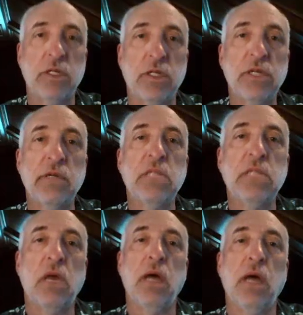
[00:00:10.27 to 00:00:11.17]
part of our
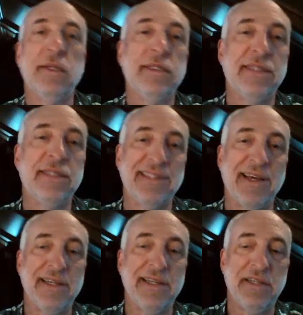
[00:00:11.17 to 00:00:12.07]
series on
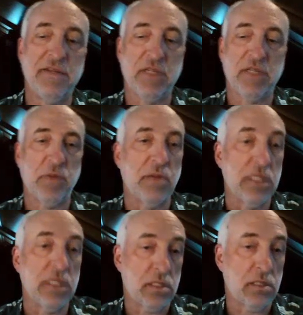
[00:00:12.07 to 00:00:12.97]
design of
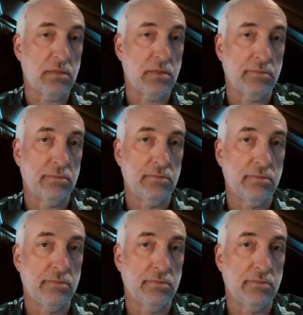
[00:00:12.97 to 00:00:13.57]
experiments.